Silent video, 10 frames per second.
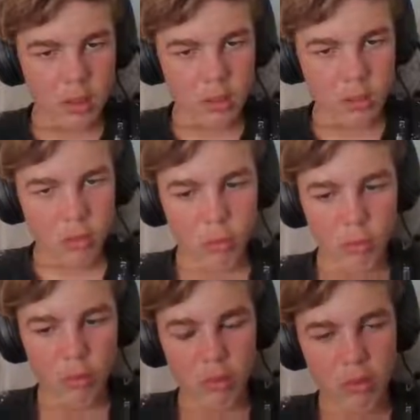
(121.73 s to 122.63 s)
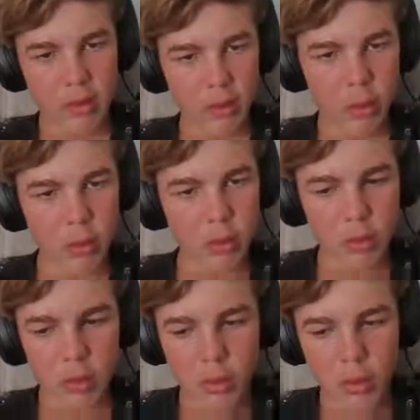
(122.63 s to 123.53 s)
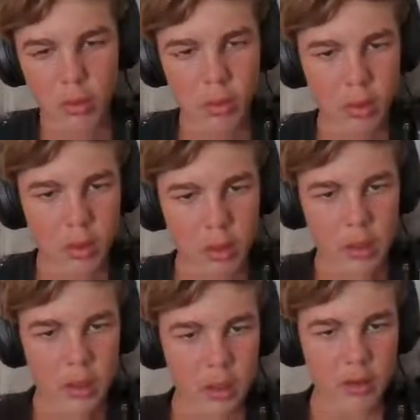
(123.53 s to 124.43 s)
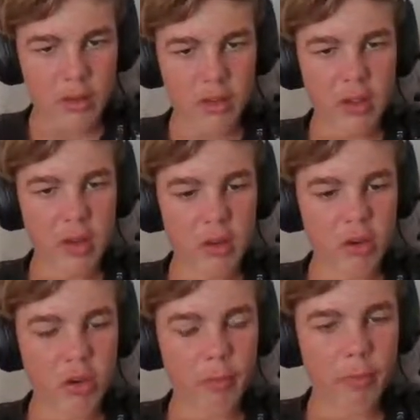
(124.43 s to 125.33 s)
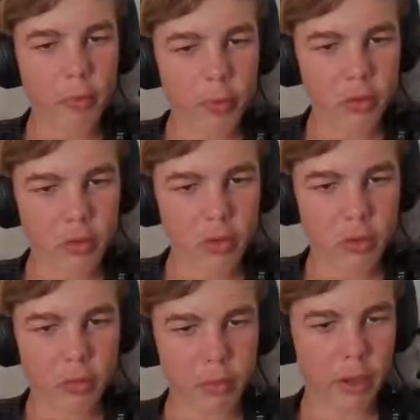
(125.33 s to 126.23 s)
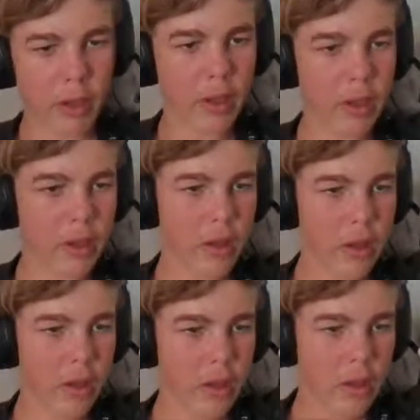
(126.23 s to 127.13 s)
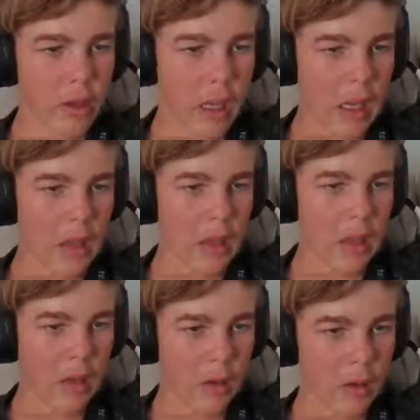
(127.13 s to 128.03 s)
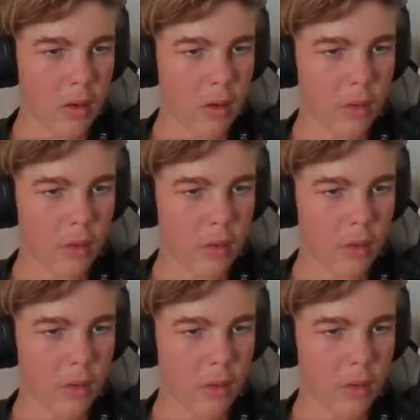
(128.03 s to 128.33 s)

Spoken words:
to 0 and set jump force to 3, and then